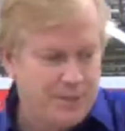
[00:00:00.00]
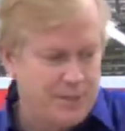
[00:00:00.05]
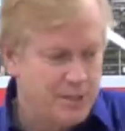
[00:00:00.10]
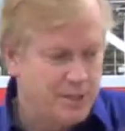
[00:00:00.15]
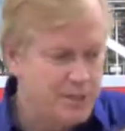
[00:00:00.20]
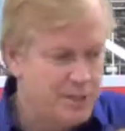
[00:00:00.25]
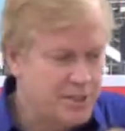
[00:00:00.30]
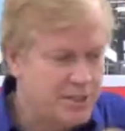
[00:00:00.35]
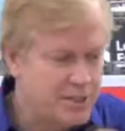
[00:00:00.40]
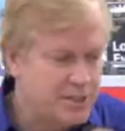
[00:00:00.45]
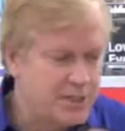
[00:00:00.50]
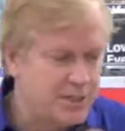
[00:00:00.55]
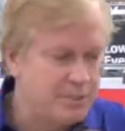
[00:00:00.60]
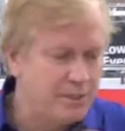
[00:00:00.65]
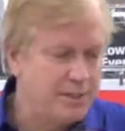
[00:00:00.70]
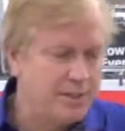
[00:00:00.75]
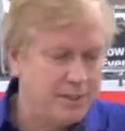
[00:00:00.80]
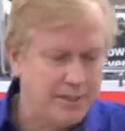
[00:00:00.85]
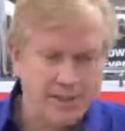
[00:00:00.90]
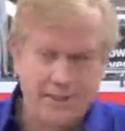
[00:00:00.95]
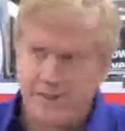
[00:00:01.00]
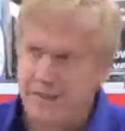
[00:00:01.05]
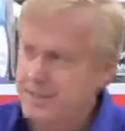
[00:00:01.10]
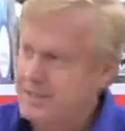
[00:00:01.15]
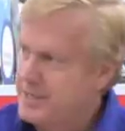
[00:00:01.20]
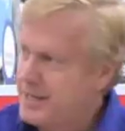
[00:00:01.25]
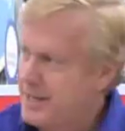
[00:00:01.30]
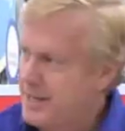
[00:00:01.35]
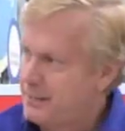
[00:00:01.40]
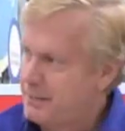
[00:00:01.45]
you just see me cut into
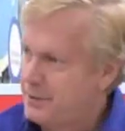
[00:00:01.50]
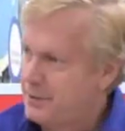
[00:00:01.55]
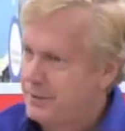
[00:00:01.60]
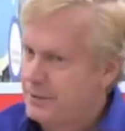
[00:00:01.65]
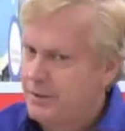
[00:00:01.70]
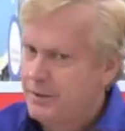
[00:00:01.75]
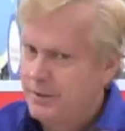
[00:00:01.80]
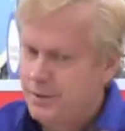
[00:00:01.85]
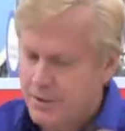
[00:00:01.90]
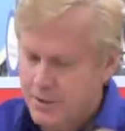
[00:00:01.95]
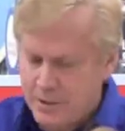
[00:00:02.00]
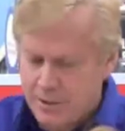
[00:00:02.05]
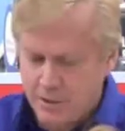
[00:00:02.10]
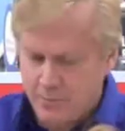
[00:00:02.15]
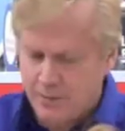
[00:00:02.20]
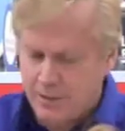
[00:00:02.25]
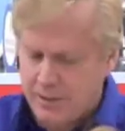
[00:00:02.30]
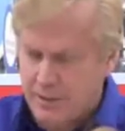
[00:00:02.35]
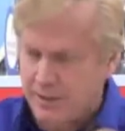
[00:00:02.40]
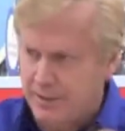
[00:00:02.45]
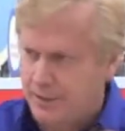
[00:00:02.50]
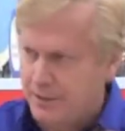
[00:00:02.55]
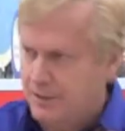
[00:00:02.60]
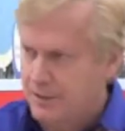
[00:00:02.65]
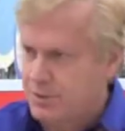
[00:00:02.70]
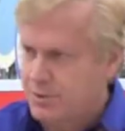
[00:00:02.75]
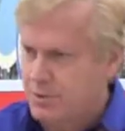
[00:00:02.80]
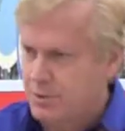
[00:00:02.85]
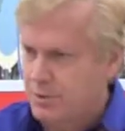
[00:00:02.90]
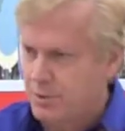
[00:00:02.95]
this hammer, you just see me cut into
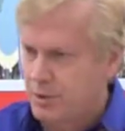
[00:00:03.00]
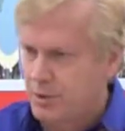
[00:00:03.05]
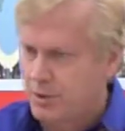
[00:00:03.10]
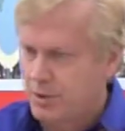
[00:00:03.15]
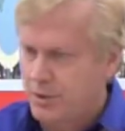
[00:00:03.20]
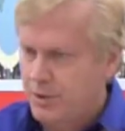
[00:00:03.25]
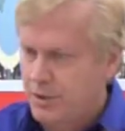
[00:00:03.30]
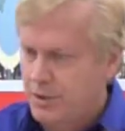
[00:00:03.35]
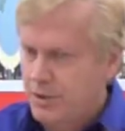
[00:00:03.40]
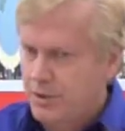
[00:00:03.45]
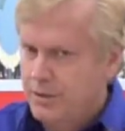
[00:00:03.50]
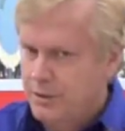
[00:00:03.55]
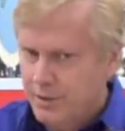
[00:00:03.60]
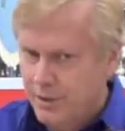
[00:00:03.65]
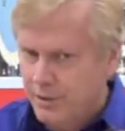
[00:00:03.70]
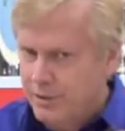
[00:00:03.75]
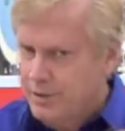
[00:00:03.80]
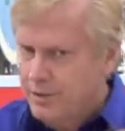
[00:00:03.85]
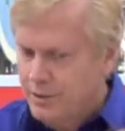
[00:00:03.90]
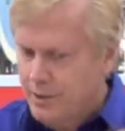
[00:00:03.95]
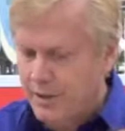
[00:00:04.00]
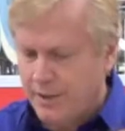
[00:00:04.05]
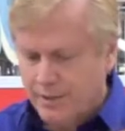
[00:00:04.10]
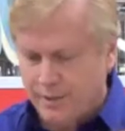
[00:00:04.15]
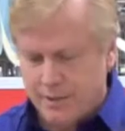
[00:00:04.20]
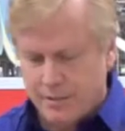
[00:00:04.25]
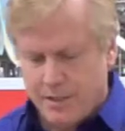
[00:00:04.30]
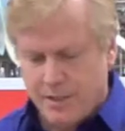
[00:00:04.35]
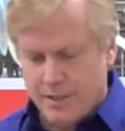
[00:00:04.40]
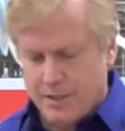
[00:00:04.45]
this wood. Do you think
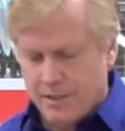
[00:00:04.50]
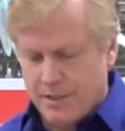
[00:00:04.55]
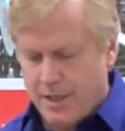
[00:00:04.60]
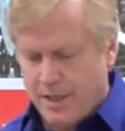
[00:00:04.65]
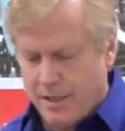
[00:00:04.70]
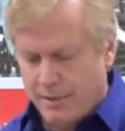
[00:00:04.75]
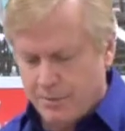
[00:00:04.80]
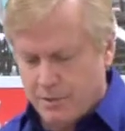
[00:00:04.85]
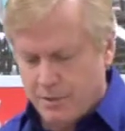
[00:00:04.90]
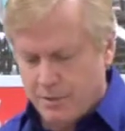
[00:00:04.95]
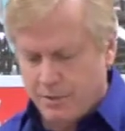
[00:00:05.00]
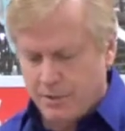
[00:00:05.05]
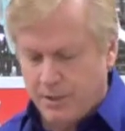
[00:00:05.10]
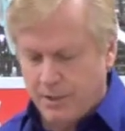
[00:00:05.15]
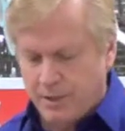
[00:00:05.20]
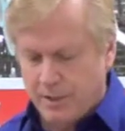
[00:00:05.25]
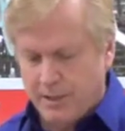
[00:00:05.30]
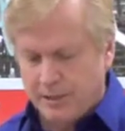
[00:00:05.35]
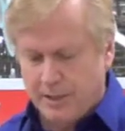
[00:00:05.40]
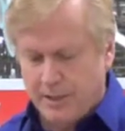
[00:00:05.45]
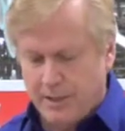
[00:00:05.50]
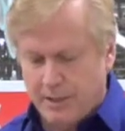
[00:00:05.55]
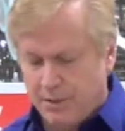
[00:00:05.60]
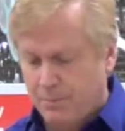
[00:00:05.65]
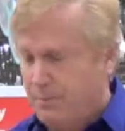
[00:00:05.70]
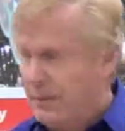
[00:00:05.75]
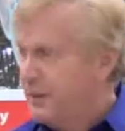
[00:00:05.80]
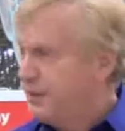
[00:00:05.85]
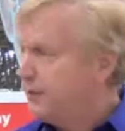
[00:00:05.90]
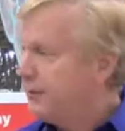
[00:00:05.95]
with this knife still going to cut that
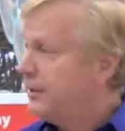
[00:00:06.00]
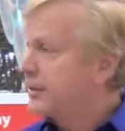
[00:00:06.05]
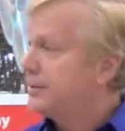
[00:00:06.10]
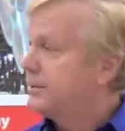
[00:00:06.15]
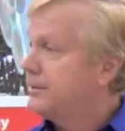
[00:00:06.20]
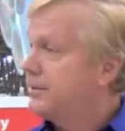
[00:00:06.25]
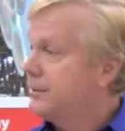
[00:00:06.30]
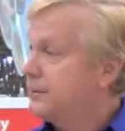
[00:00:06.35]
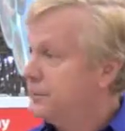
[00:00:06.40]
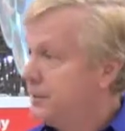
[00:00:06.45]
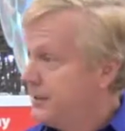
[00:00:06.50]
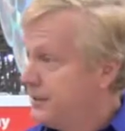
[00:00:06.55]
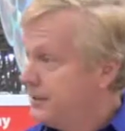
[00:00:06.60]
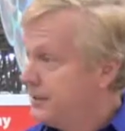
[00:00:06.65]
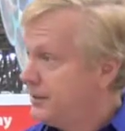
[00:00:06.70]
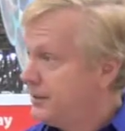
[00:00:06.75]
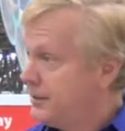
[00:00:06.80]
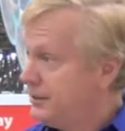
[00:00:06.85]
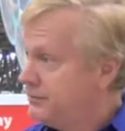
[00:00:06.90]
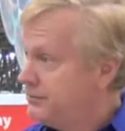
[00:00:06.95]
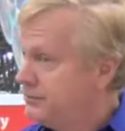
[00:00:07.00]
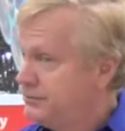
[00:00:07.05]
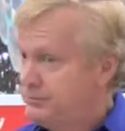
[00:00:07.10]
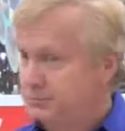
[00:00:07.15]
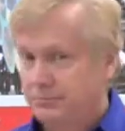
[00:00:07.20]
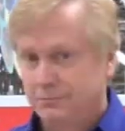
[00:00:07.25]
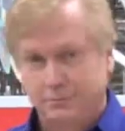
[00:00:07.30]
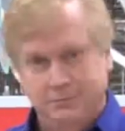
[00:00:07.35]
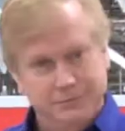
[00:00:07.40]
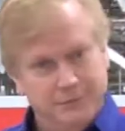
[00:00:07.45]
tomato like you did a minute ago?
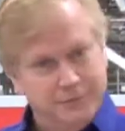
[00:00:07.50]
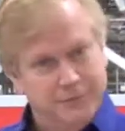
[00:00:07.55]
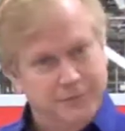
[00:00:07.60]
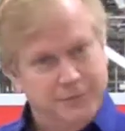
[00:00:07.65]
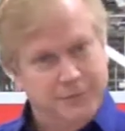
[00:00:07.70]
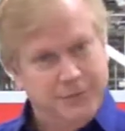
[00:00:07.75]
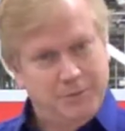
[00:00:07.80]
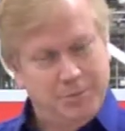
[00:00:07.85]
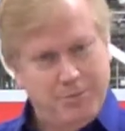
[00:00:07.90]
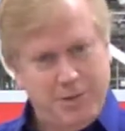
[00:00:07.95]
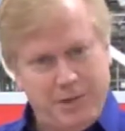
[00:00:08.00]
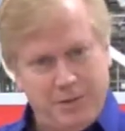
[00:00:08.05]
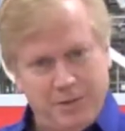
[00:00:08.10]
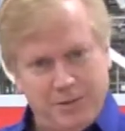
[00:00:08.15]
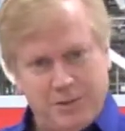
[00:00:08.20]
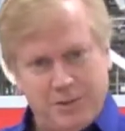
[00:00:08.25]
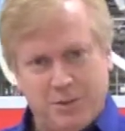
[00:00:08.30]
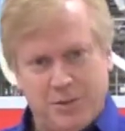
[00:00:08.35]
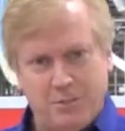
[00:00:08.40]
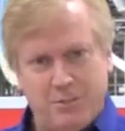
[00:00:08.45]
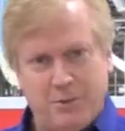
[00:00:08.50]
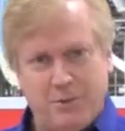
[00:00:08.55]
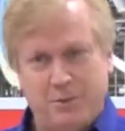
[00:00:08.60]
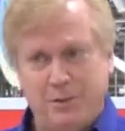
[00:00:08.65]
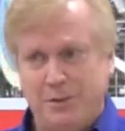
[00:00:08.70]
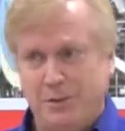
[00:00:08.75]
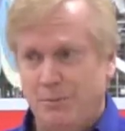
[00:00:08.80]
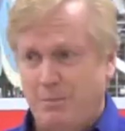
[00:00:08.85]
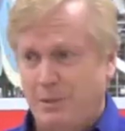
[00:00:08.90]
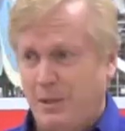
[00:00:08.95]
Better, it's going to be
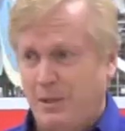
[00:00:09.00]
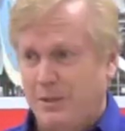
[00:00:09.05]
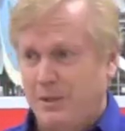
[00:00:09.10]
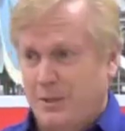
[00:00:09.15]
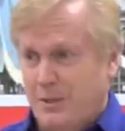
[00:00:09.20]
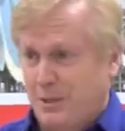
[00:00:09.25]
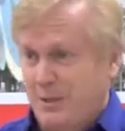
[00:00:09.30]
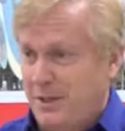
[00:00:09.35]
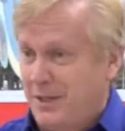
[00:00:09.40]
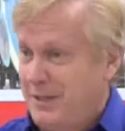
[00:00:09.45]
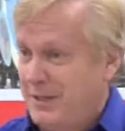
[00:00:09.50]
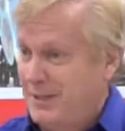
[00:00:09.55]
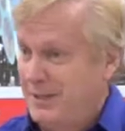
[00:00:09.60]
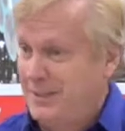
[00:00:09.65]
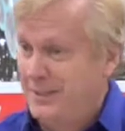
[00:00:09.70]
really embarrassing, right?